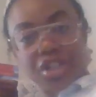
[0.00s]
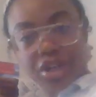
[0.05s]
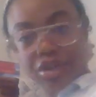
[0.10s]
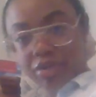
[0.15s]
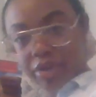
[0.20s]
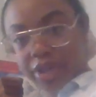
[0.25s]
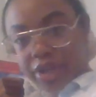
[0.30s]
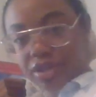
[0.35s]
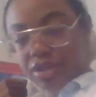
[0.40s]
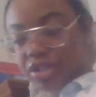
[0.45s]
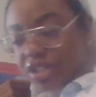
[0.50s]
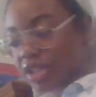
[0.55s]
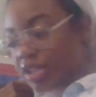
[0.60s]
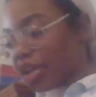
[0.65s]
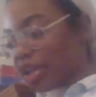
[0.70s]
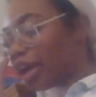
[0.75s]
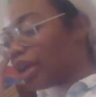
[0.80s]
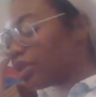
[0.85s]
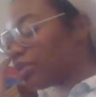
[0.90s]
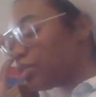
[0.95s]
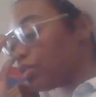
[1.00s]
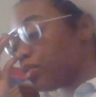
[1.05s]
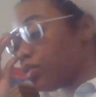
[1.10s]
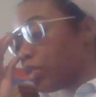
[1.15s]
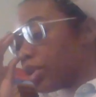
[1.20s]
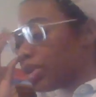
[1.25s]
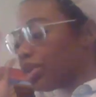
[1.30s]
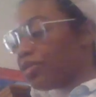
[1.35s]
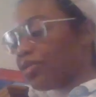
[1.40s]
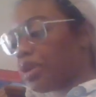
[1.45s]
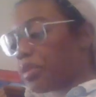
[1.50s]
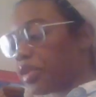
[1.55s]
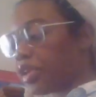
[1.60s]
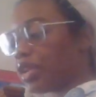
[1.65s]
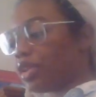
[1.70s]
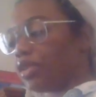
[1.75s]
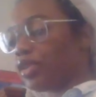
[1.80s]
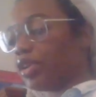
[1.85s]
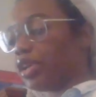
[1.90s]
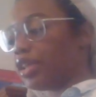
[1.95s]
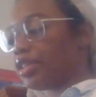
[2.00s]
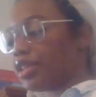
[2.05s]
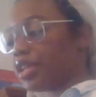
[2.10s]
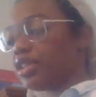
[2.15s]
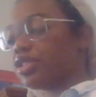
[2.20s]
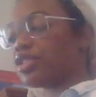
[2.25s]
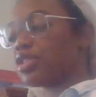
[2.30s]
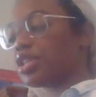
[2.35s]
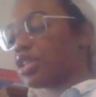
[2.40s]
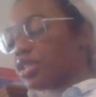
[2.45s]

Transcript: general energy, not with the feminine or anything, just